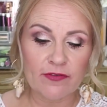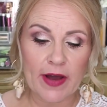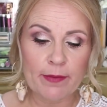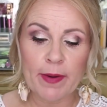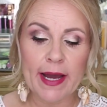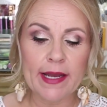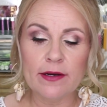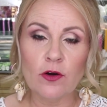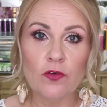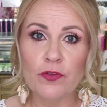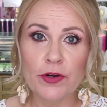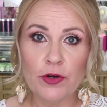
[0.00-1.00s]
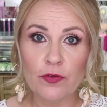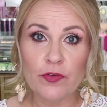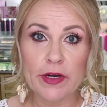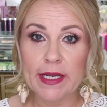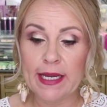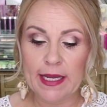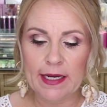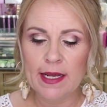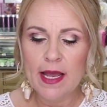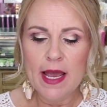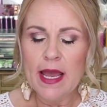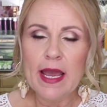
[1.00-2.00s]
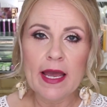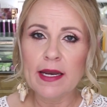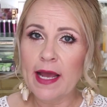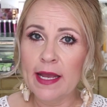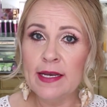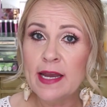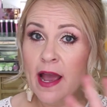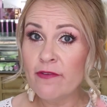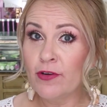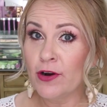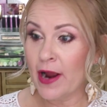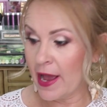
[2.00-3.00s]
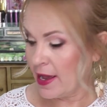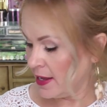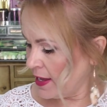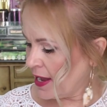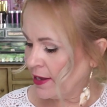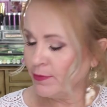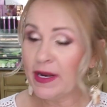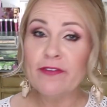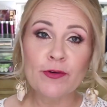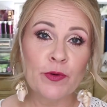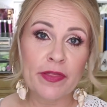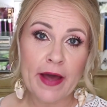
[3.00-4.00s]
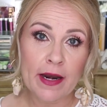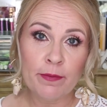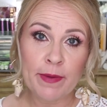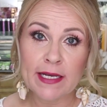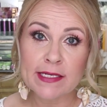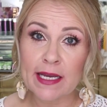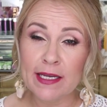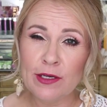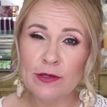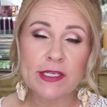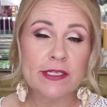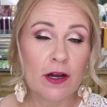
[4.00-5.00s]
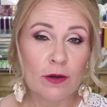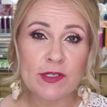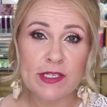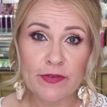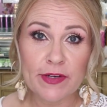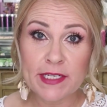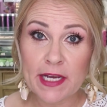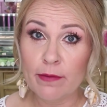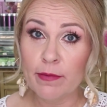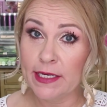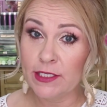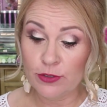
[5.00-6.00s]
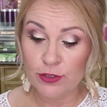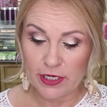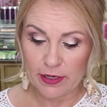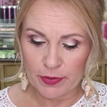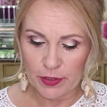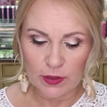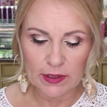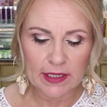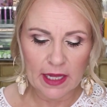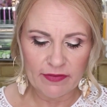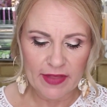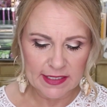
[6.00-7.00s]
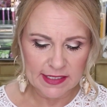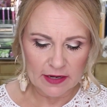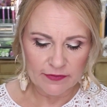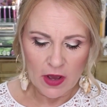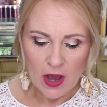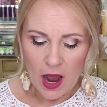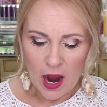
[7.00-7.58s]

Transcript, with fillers: I buy it over and over again, and I never ha I'm never without it because I use it almost every time I do shampoo. Love that stuff.